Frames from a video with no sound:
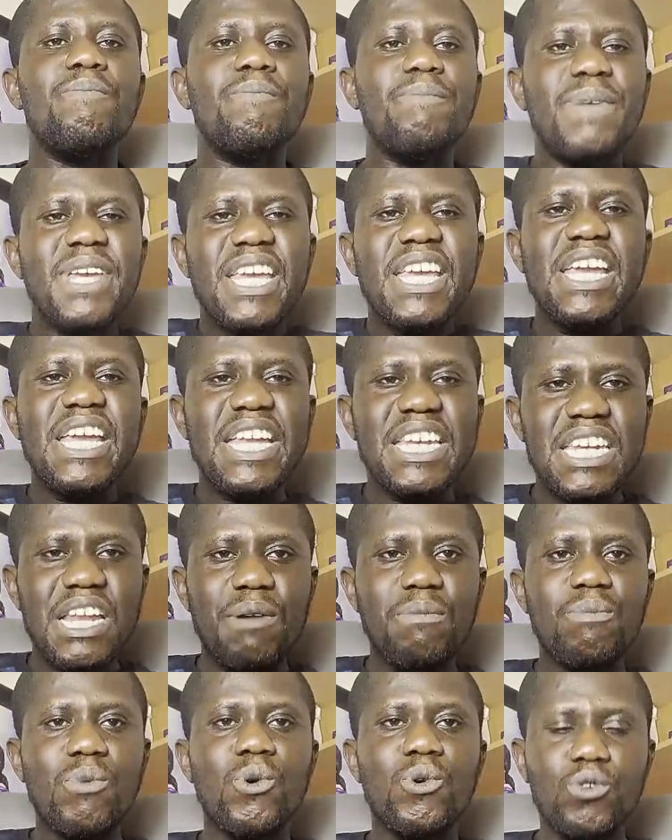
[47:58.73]
be in
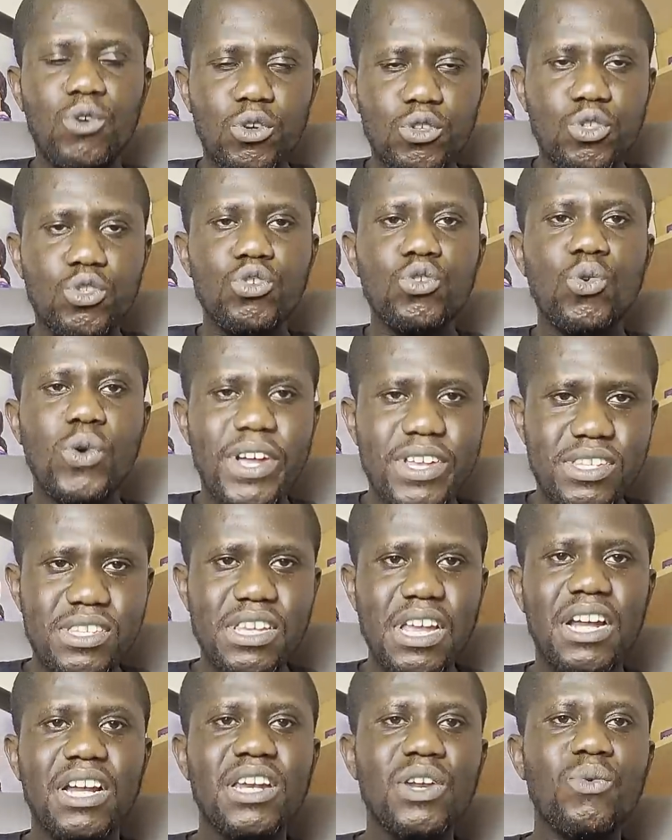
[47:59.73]
the mood or to know
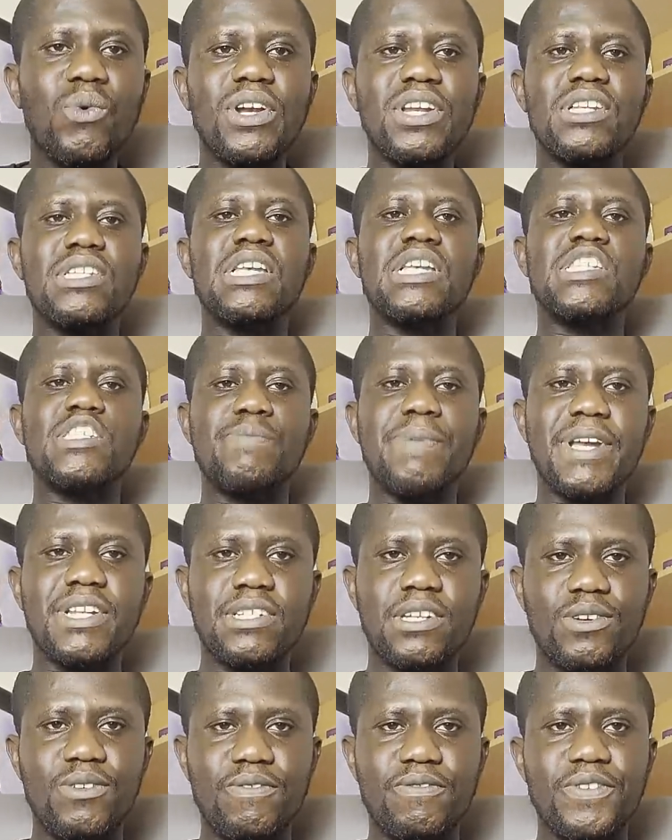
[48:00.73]
exactly what is
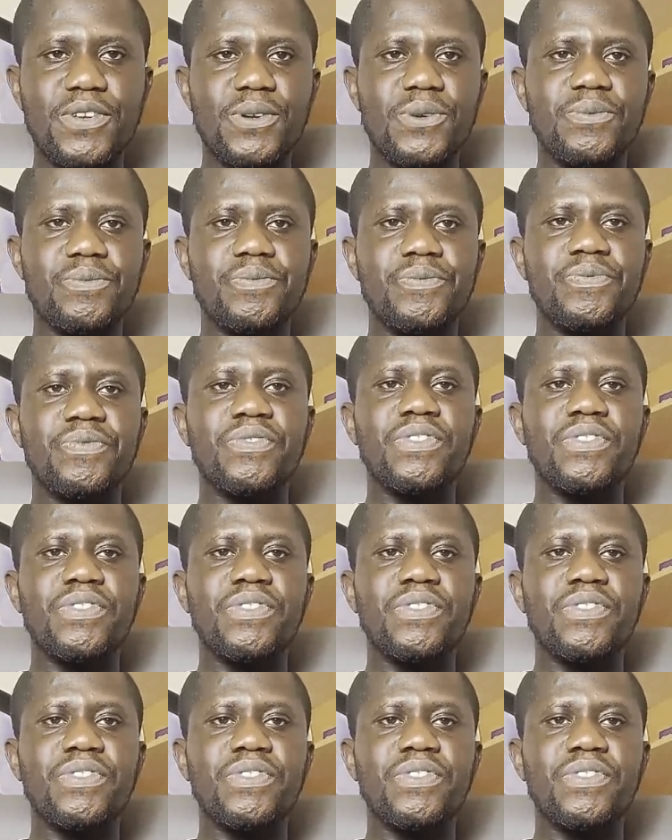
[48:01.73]
expected of you.